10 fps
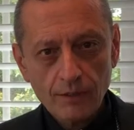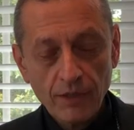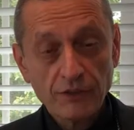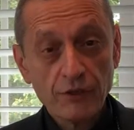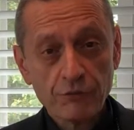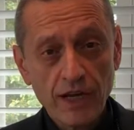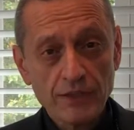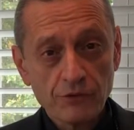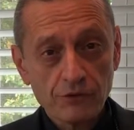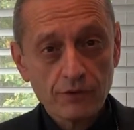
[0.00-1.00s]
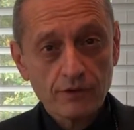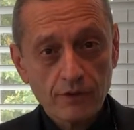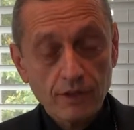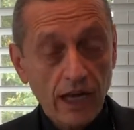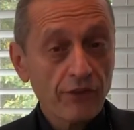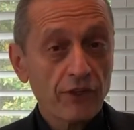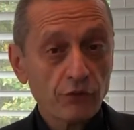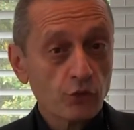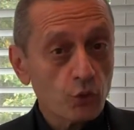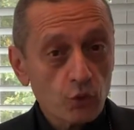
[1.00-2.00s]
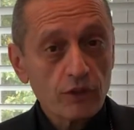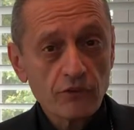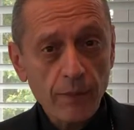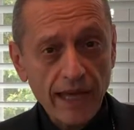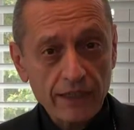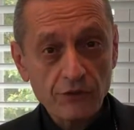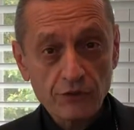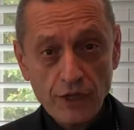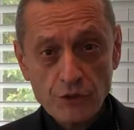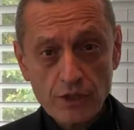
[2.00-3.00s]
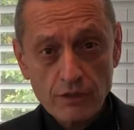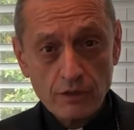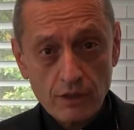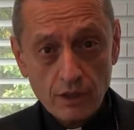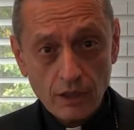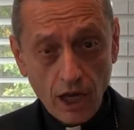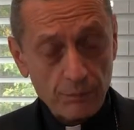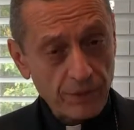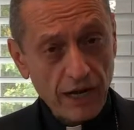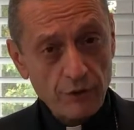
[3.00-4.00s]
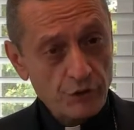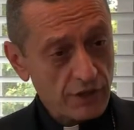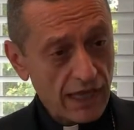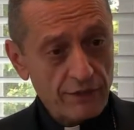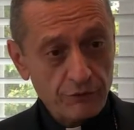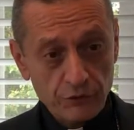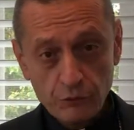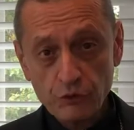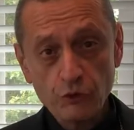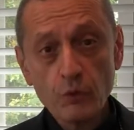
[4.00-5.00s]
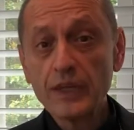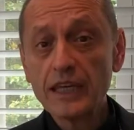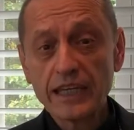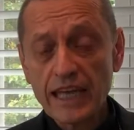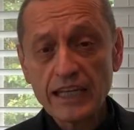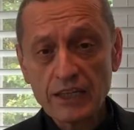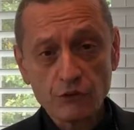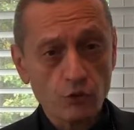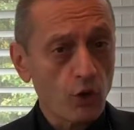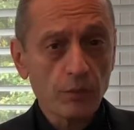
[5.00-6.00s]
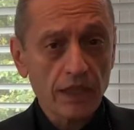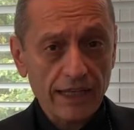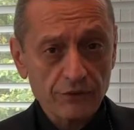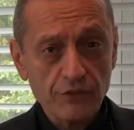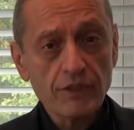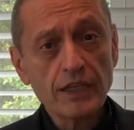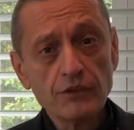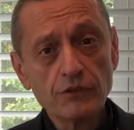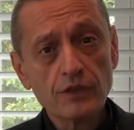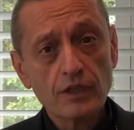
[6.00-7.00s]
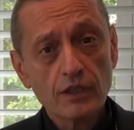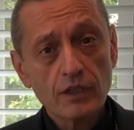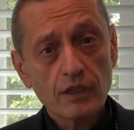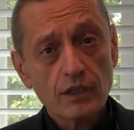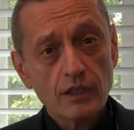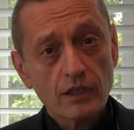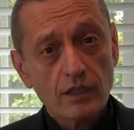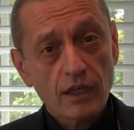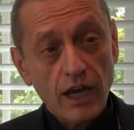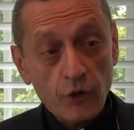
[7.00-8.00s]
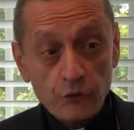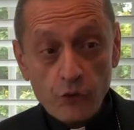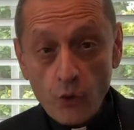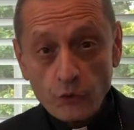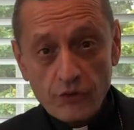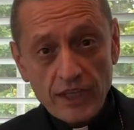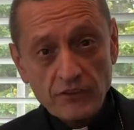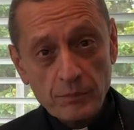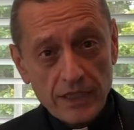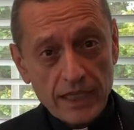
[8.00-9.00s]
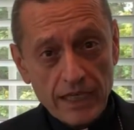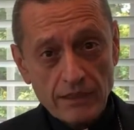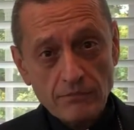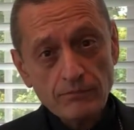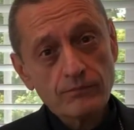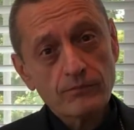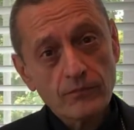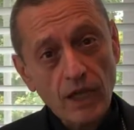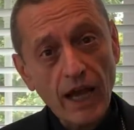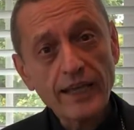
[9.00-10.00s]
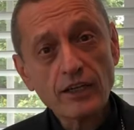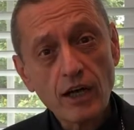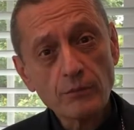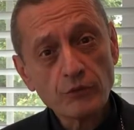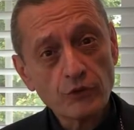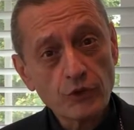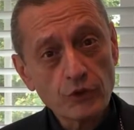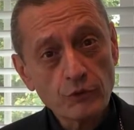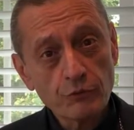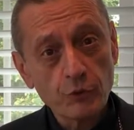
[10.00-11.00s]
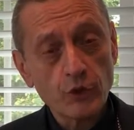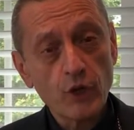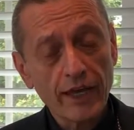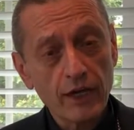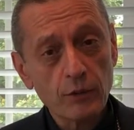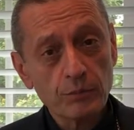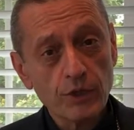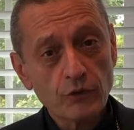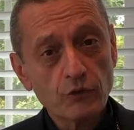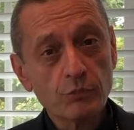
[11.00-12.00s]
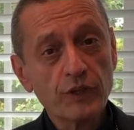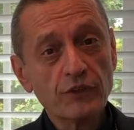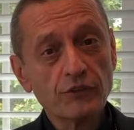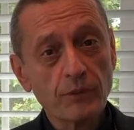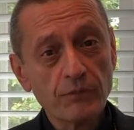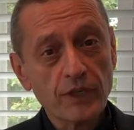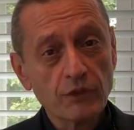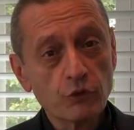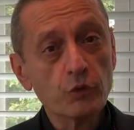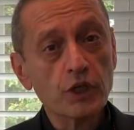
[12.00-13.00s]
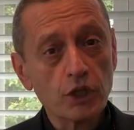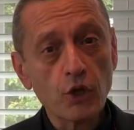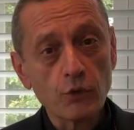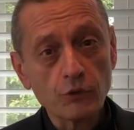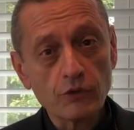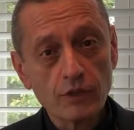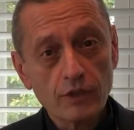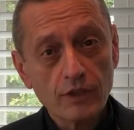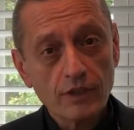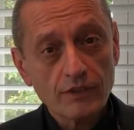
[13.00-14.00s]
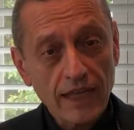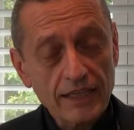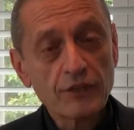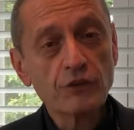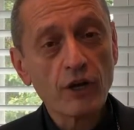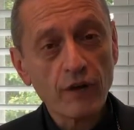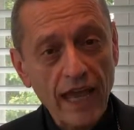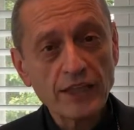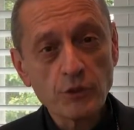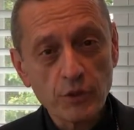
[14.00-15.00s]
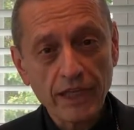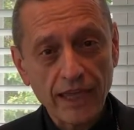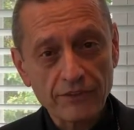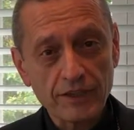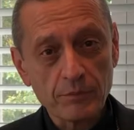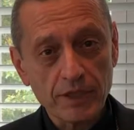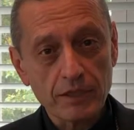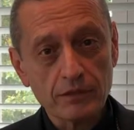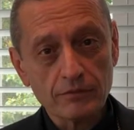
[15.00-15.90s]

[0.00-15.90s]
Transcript: My dear friends, now that school is back in session, our parish life is resuming again its normal activities. As those things begin, I come to you for your help to bring something to a close. That is our annual Catholic appeal.